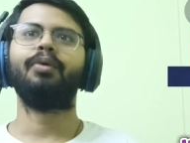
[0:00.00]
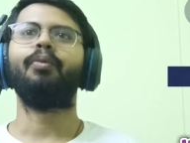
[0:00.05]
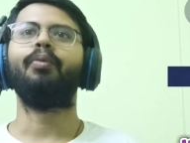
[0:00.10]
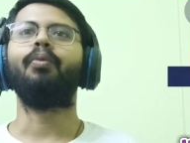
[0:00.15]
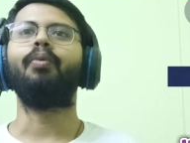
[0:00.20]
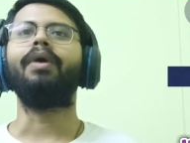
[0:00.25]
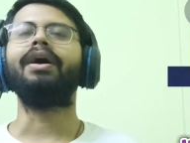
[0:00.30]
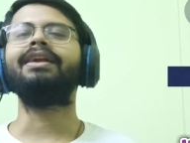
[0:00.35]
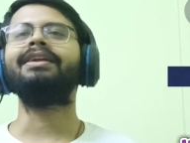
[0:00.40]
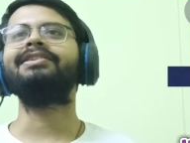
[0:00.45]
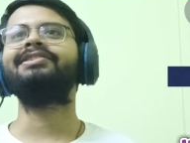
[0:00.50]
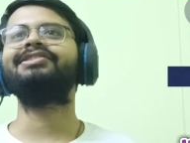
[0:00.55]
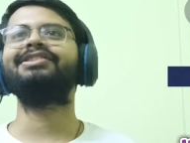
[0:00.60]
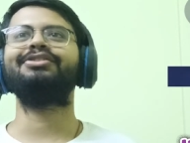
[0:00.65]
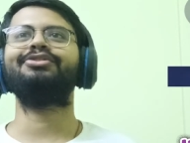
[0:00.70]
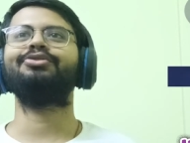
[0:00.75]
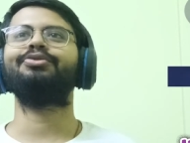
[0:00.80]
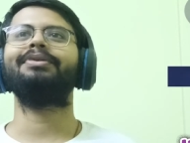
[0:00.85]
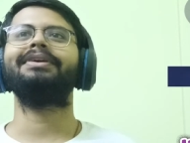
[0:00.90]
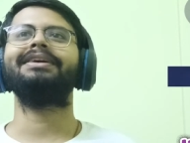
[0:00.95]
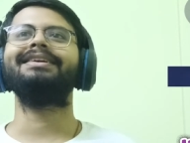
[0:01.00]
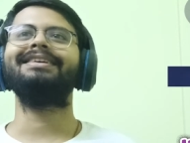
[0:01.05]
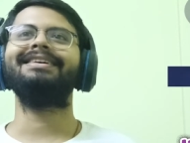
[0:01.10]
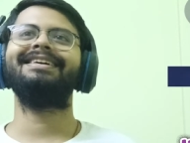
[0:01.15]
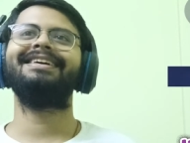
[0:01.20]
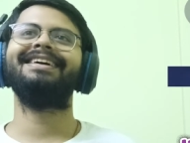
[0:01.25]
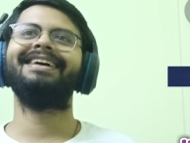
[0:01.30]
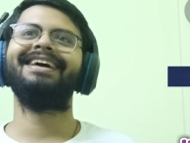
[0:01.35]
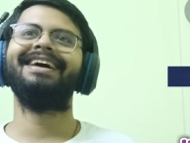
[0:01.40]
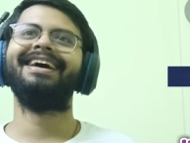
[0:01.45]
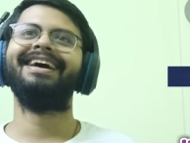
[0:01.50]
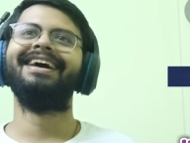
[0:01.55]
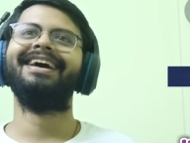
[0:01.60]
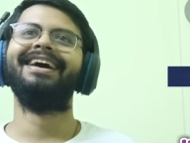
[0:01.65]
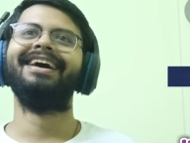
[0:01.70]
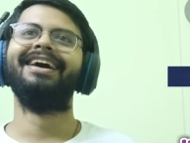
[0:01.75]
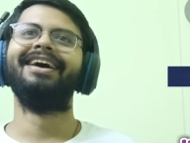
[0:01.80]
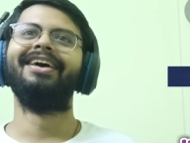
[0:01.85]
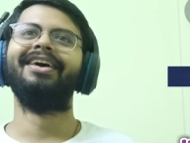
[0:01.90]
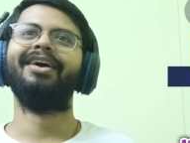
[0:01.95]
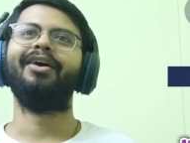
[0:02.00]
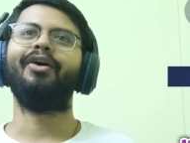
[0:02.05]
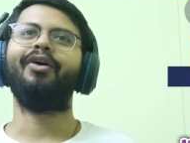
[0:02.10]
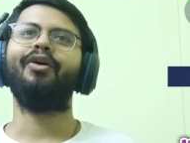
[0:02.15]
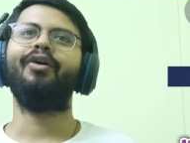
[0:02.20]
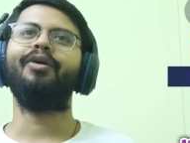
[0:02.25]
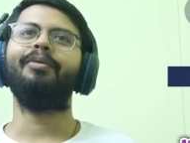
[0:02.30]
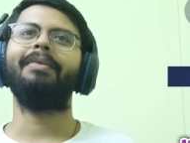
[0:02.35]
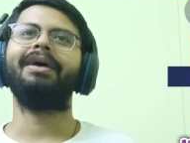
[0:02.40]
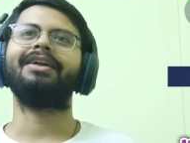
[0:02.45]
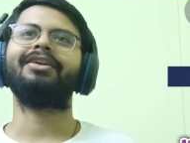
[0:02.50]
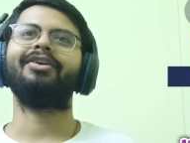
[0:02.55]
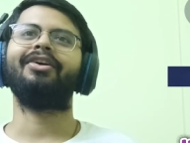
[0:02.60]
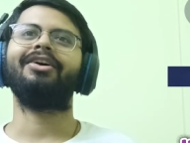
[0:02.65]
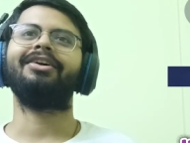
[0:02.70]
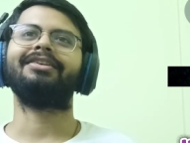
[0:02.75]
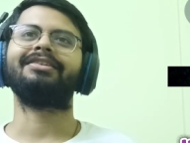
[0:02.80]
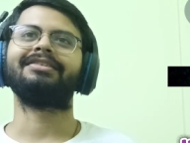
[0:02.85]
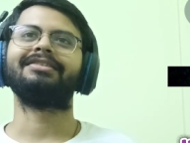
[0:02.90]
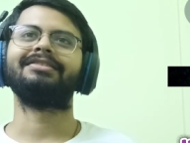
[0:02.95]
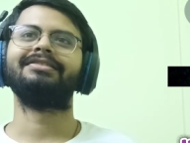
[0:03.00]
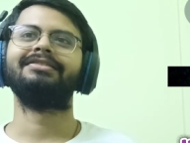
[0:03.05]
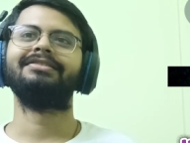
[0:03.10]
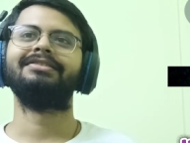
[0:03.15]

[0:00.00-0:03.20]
What is she doing? Oh my god.